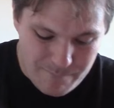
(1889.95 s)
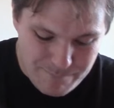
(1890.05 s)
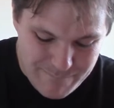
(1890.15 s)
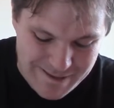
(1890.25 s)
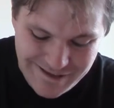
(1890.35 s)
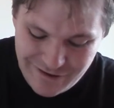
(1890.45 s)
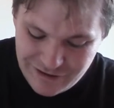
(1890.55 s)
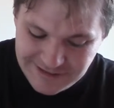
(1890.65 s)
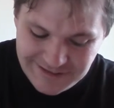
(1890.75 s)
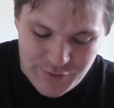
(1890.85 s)

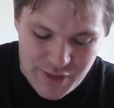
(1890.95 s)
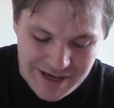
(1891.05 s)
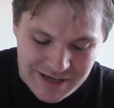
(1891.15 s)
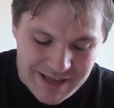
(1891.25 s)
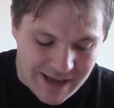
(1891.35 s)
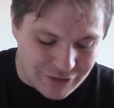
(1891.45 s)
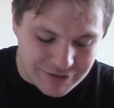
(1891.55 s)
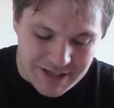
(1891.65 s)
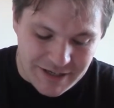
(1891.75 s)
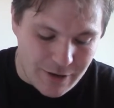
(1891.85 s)
because they
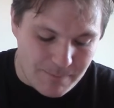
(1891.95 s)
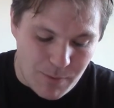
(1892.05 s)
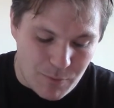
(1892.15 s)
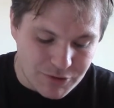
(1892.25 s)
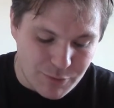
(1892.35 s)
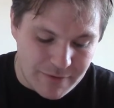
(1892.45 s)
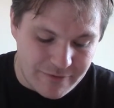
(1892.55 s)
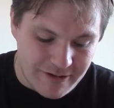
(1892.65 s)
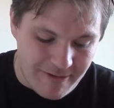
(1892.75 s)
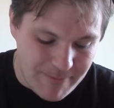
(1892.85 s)
cannot take combat
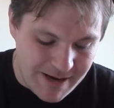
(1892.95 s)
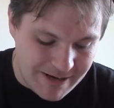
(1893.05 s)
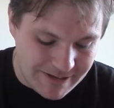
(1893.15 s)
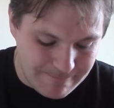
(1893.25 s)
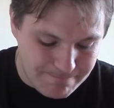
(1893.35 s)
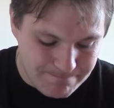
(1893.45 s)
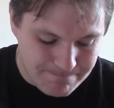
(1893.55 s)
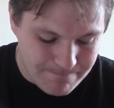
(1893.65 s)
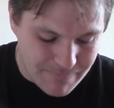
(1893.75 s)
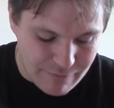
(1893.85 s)
whatsoever. I mean,
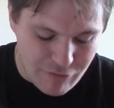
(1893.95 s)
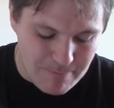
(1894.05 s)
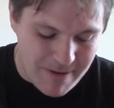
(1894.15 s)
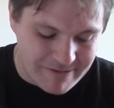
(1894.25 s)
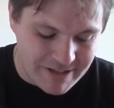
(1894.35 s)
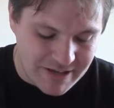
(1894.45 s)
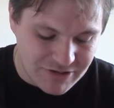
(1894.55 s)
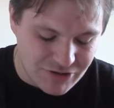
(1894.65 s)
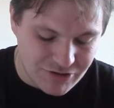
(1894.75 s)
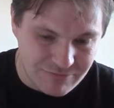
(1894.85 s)
you've got
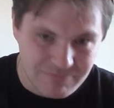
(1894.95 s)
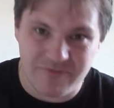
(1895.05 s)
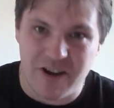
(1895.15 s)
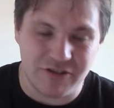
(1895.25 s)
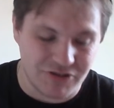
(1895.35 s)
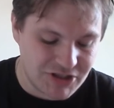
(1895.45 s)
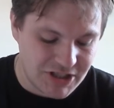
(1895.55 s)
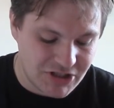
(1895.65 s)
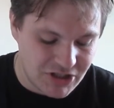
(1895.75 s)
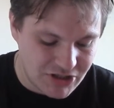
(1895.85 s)
marionettes fighting on
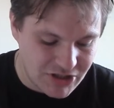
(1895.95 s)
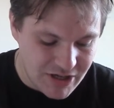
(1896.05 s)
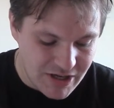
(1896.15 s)
6s,